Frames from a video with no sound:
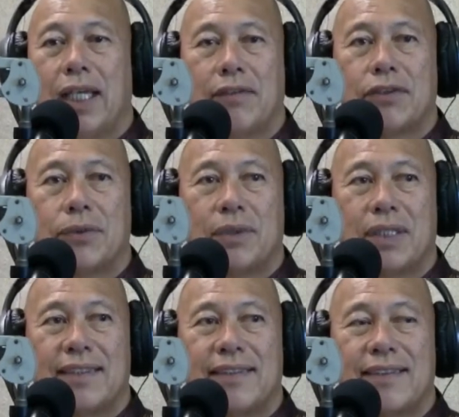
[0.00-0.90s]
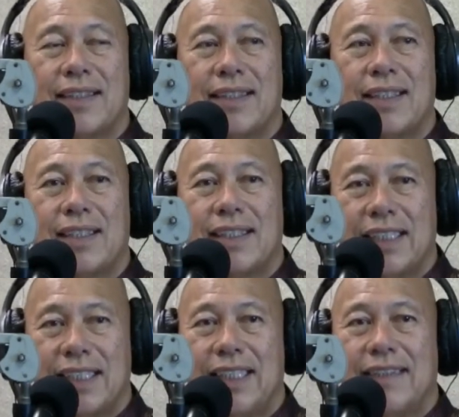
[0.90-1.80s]
everyone's
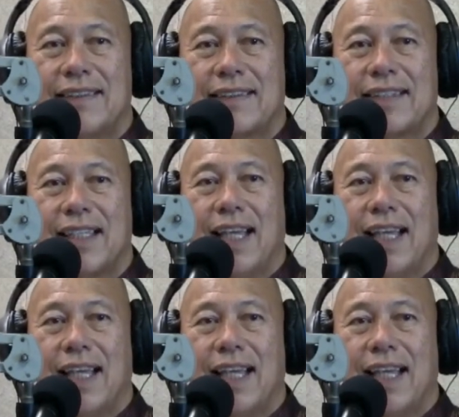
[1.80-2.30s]
needs,